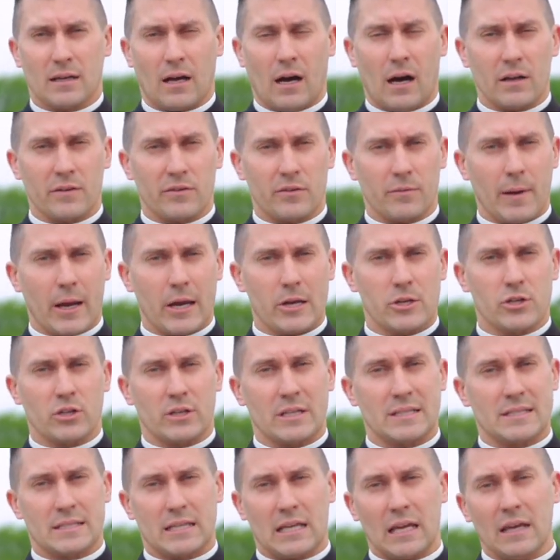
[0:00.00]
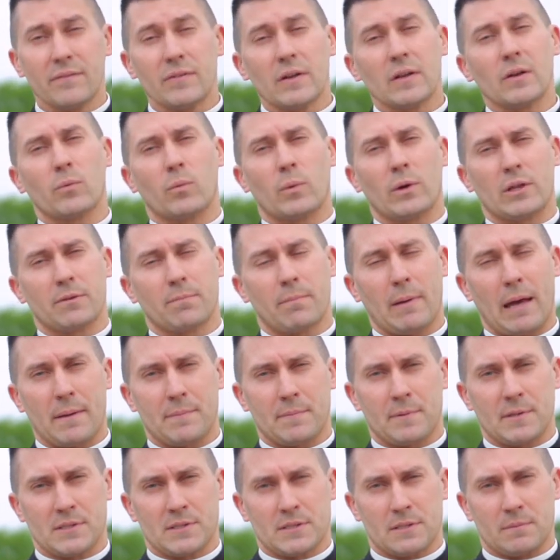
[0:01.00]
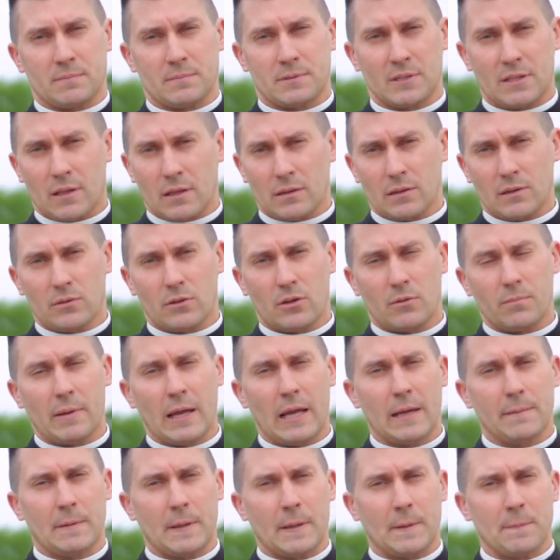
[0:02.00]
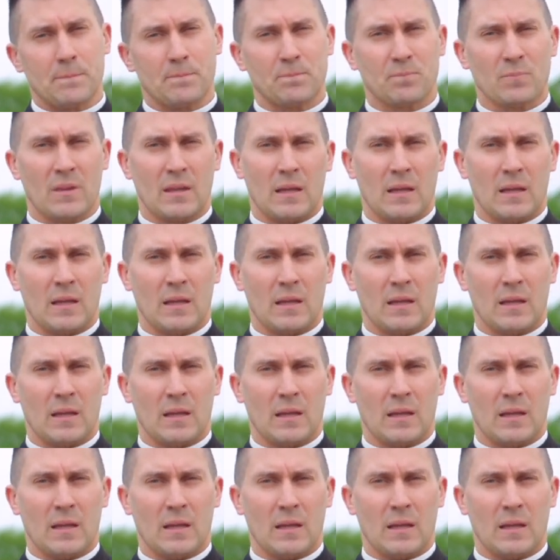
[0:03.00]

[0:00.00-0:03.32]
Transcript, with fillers: confirmation is given with baptism to the little baby.